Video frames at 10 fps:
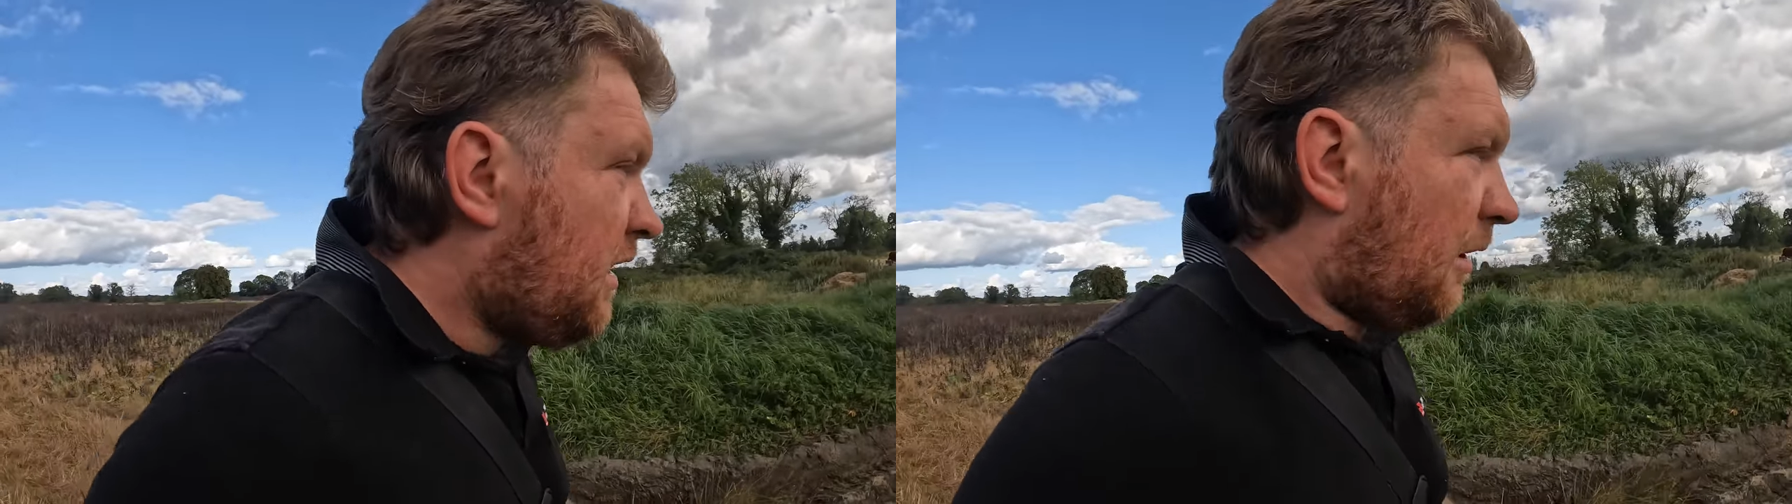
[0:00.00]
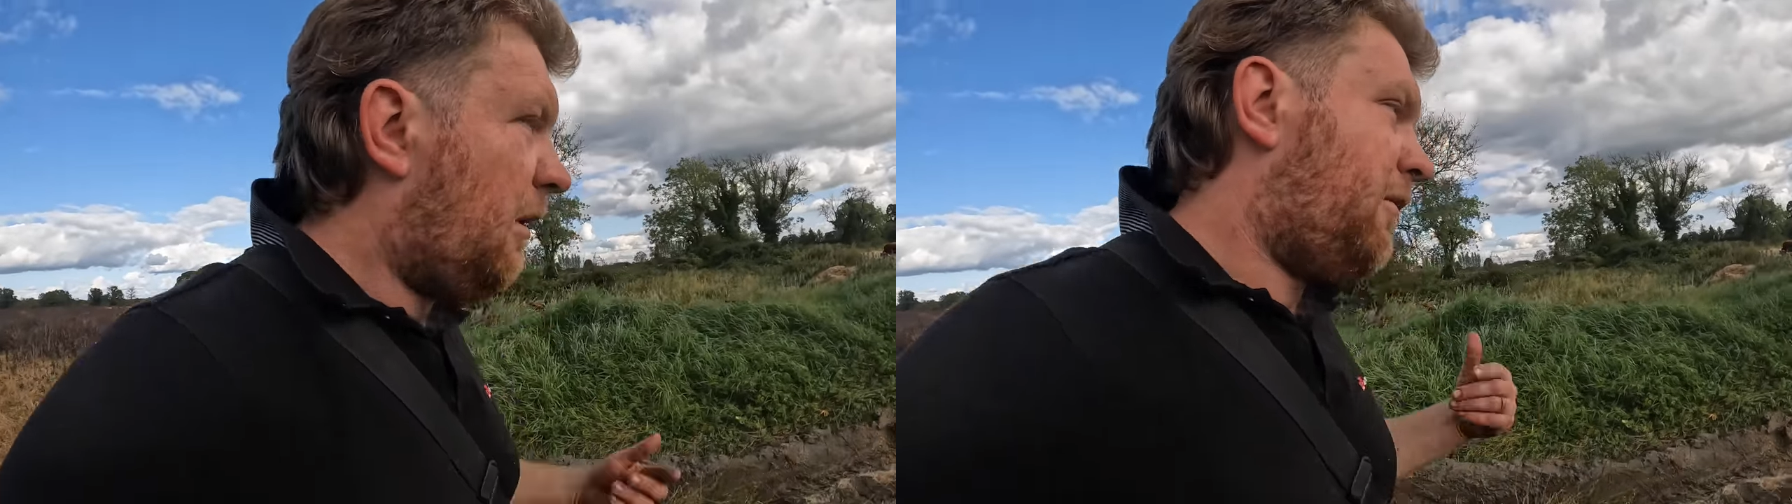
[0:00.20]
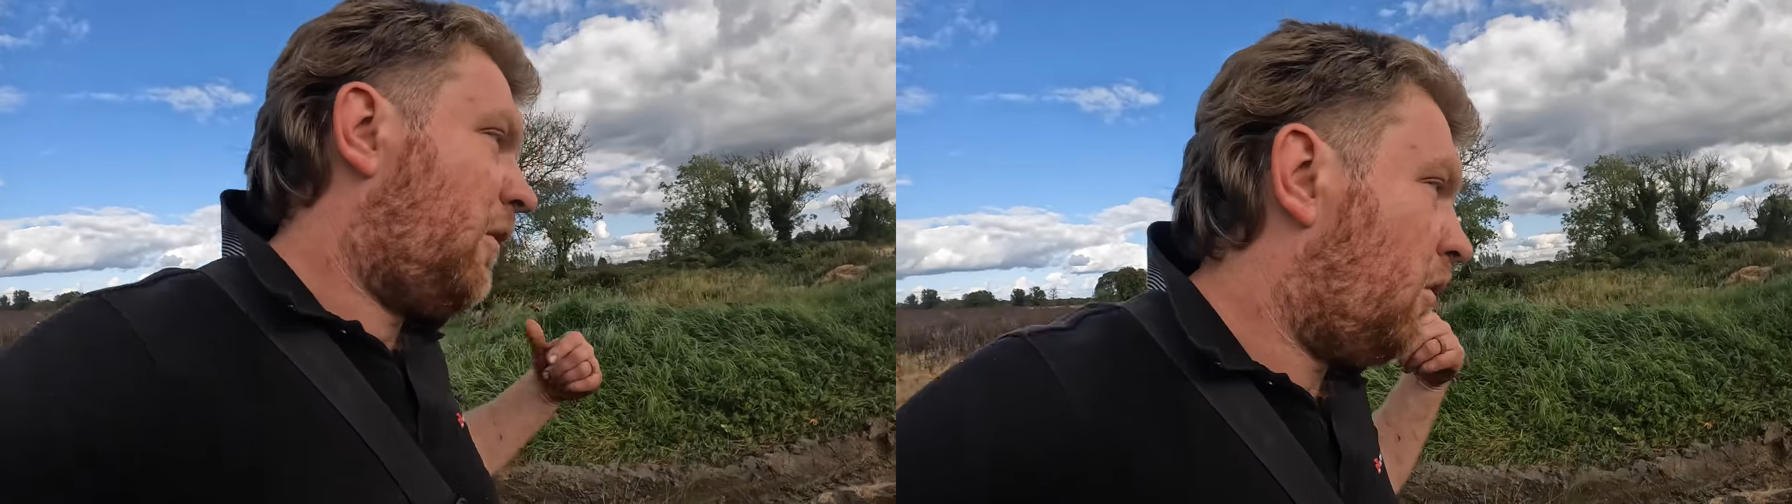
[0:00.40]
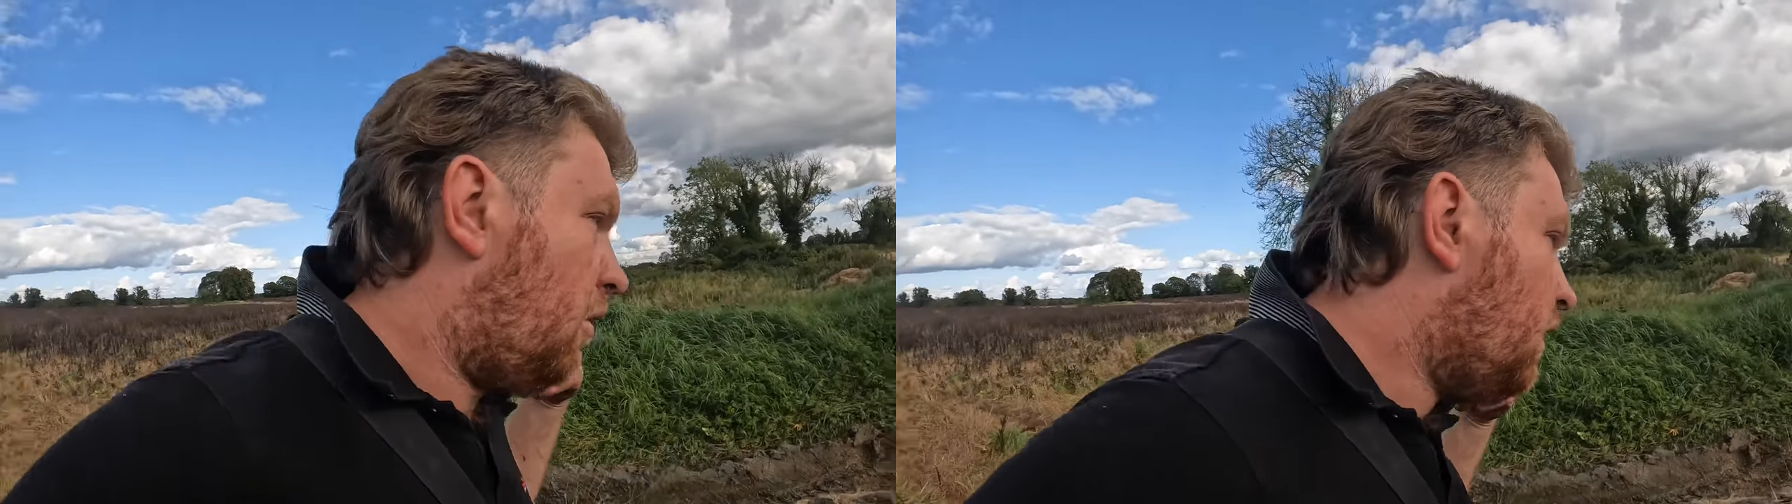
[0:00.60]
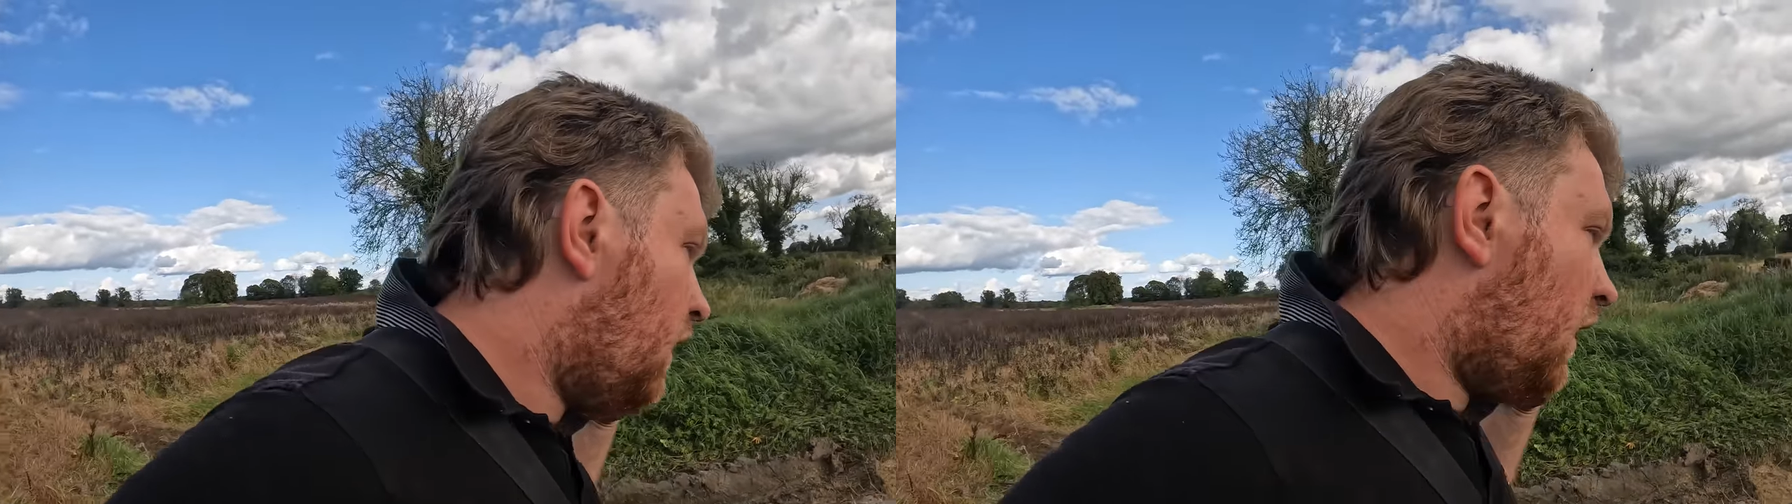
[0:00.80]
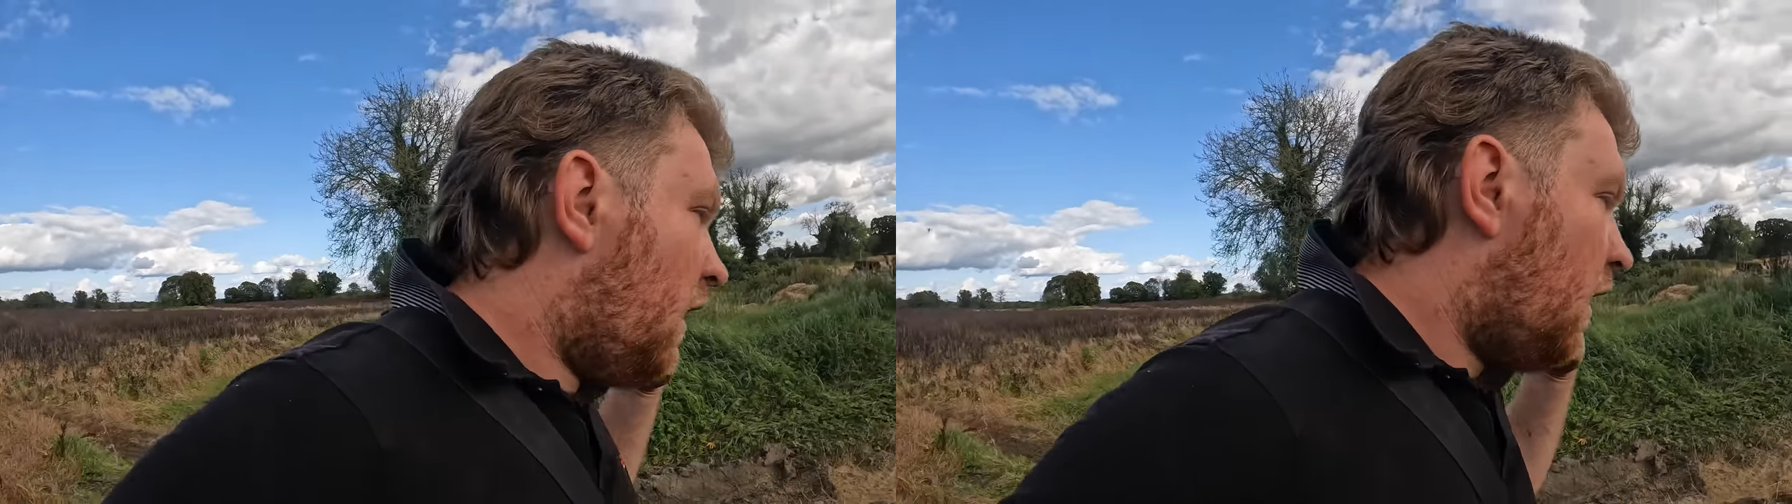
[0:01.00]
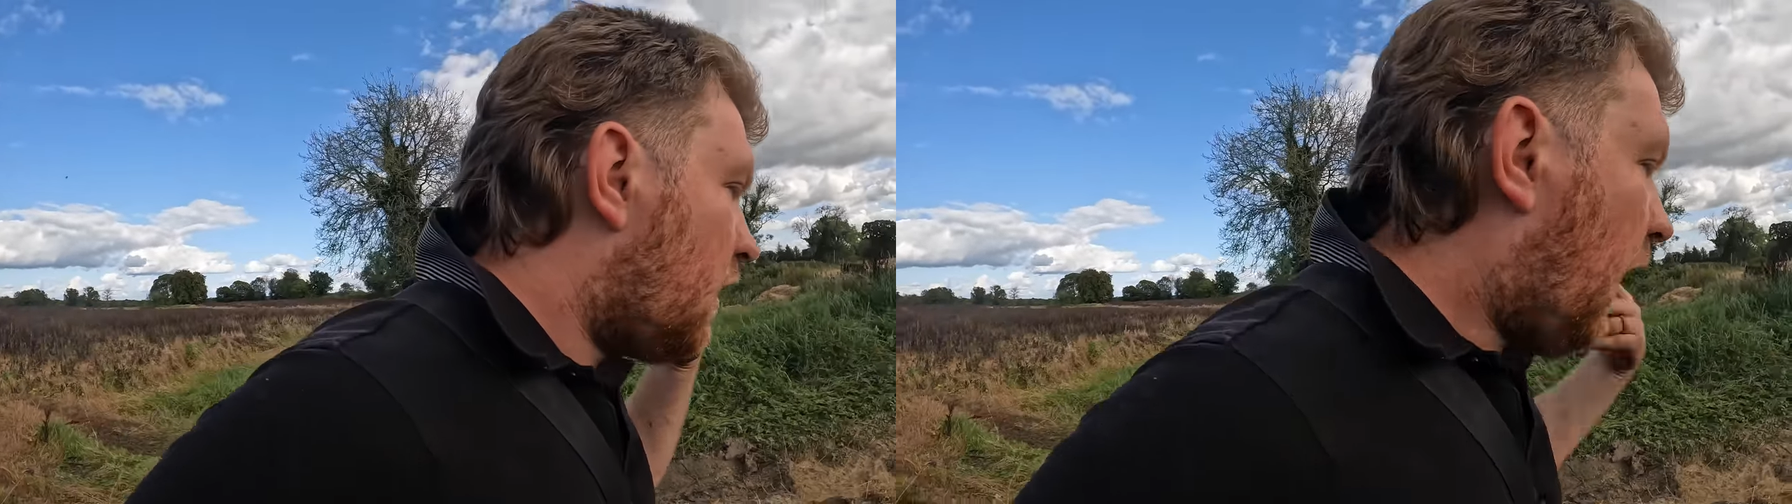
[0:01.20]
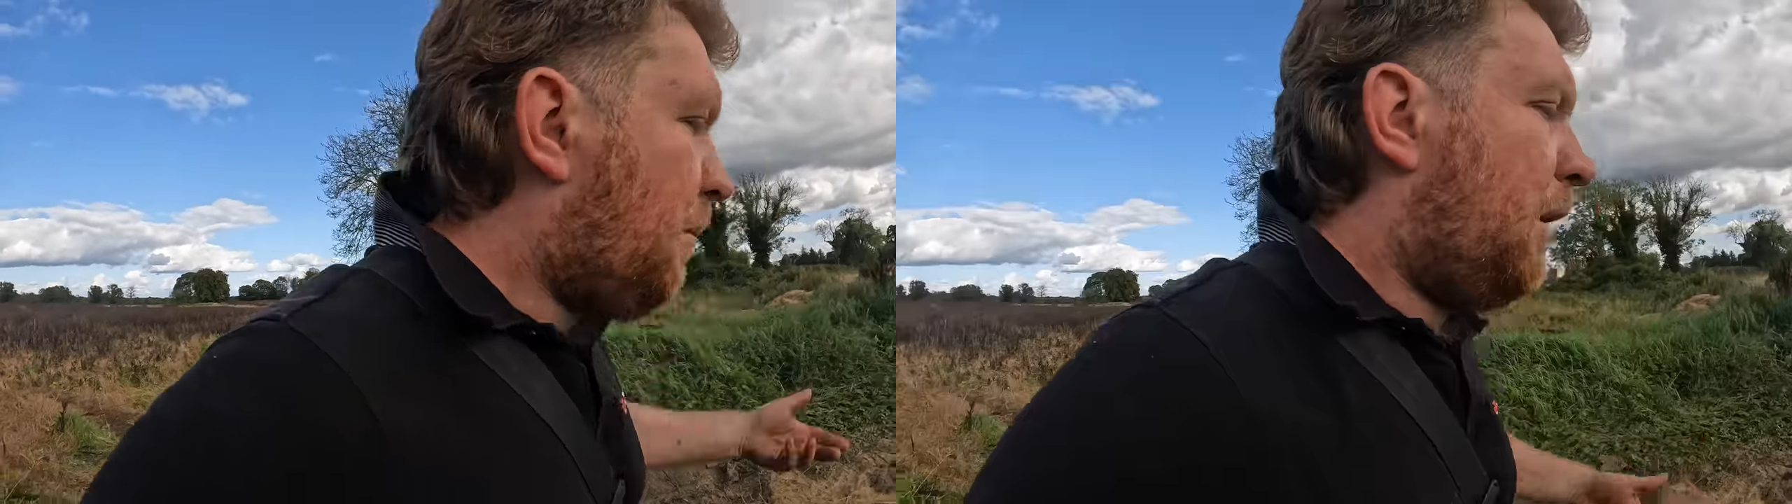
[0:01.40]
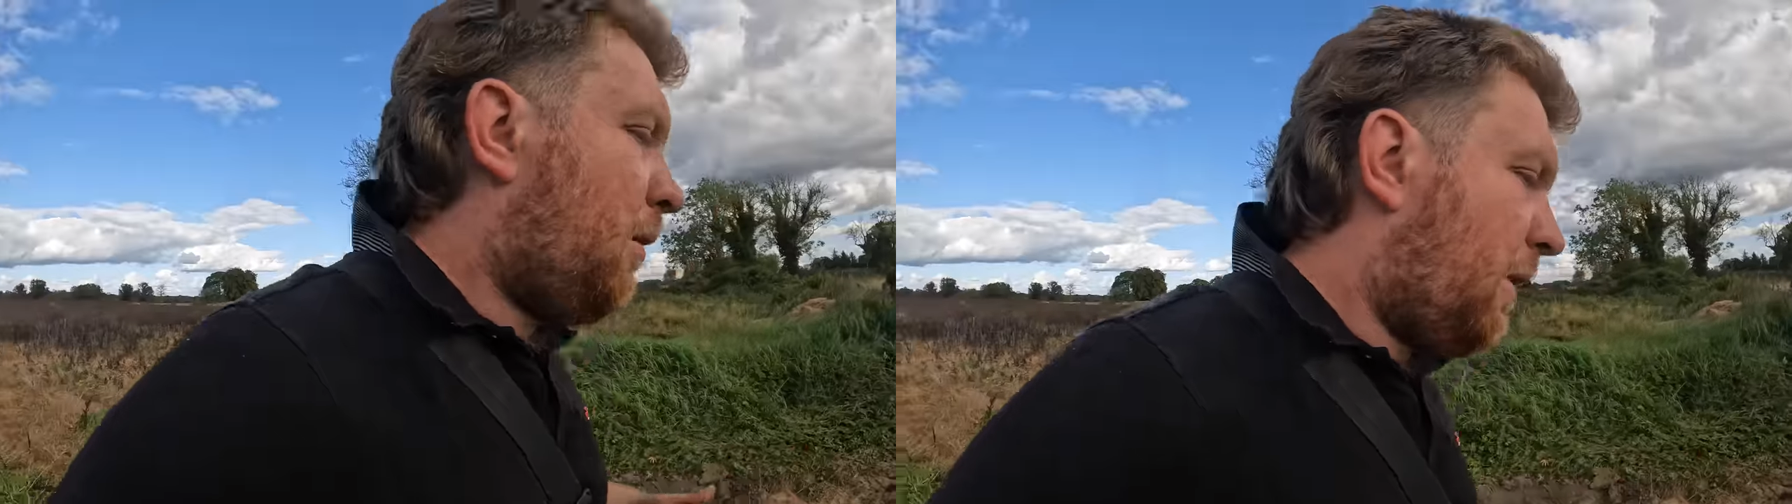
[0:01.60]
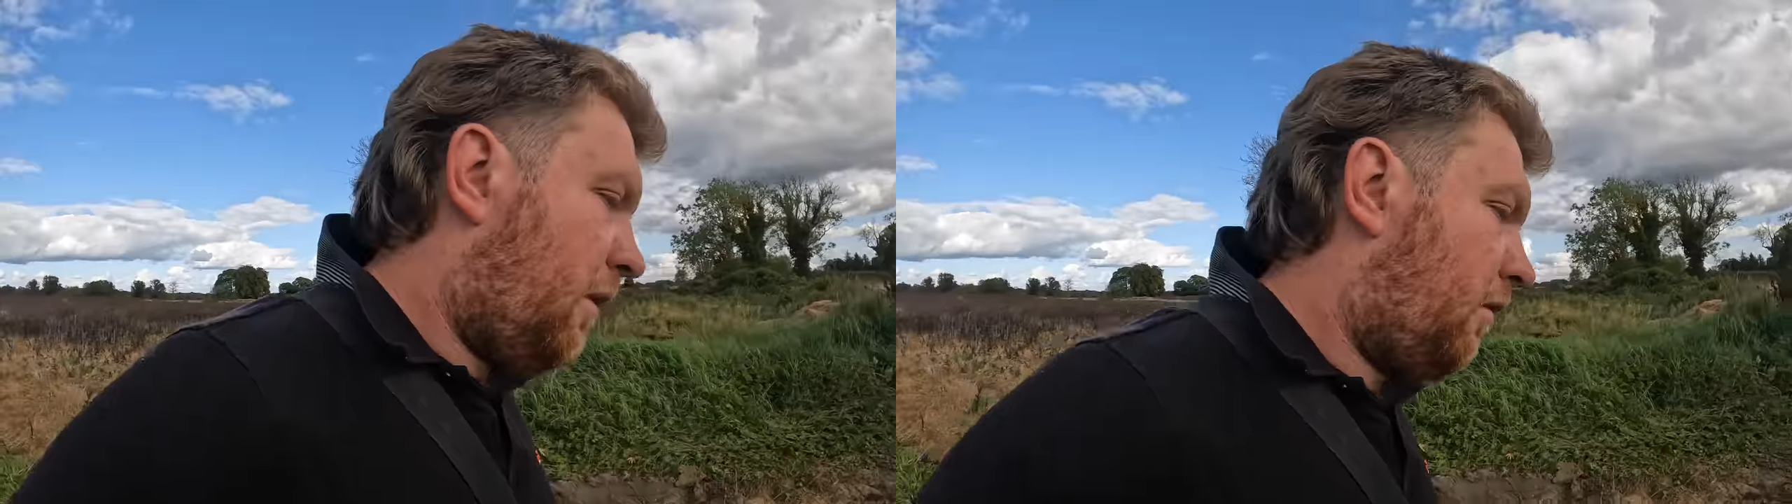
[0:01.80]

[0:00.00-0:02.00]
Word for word: Then we have to go combine a bit